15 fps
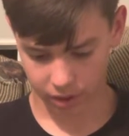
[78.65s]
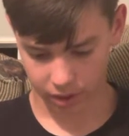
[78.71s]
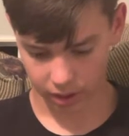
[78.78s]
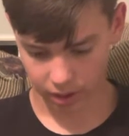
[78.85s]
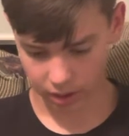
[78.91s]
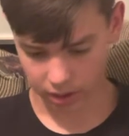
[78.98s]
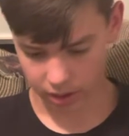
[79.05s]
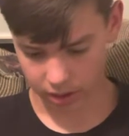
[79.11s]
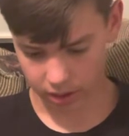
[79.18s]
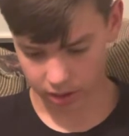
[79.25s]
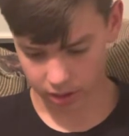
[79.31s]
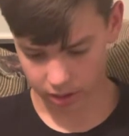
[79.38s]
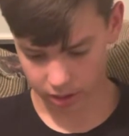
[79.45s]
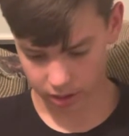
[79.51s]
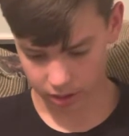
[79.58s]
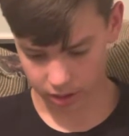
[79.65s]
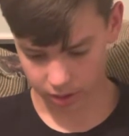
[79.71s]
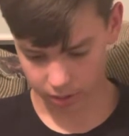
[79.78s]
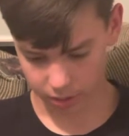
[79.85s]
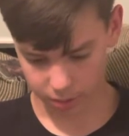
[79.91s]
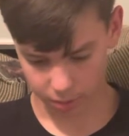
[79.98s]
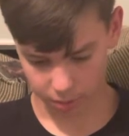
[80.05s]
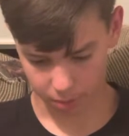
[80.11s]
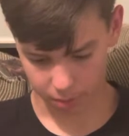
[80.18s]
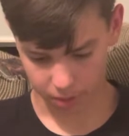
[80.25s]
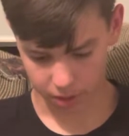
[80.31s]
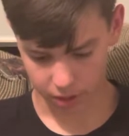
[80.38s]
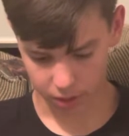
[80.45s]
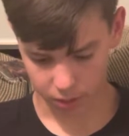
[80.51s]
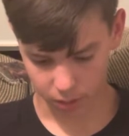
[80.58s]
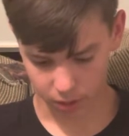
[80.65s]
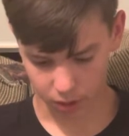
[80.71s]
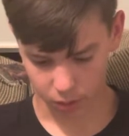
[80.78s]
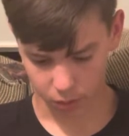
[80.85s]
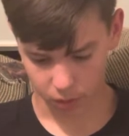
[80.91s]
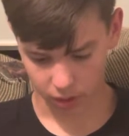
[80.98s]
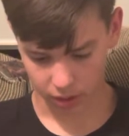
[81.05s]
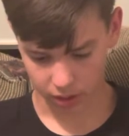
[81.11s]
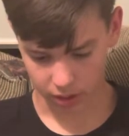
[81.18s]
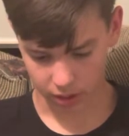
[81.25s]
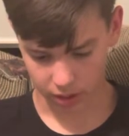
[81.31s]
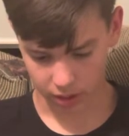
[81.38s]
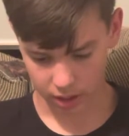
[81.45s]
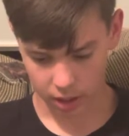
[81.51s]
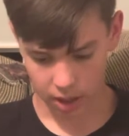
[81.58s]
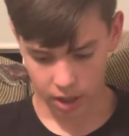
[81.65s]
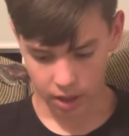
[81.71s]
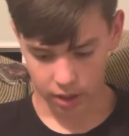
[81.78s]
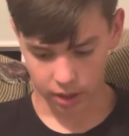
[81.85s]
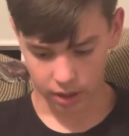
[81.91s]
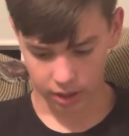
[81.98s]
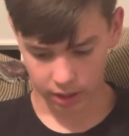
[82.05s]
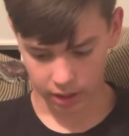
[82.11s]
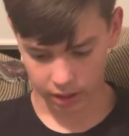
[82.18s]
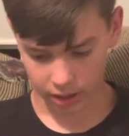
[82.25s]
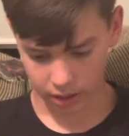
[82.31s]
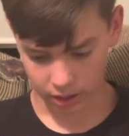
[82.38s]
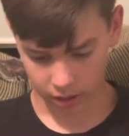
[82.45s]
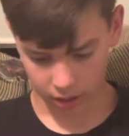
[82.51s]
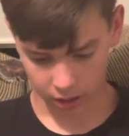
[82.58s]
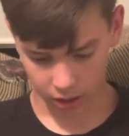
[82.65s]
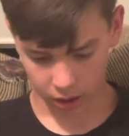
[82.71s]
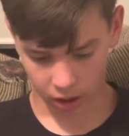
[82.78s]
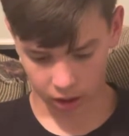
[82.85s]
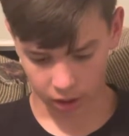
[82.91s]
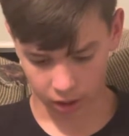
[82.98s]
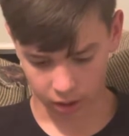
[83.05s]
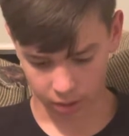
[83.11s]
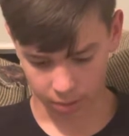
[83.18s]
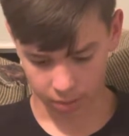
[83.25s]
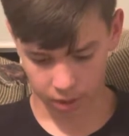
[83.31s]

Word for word: and it was permitted to wage war against the saints and to conquer them.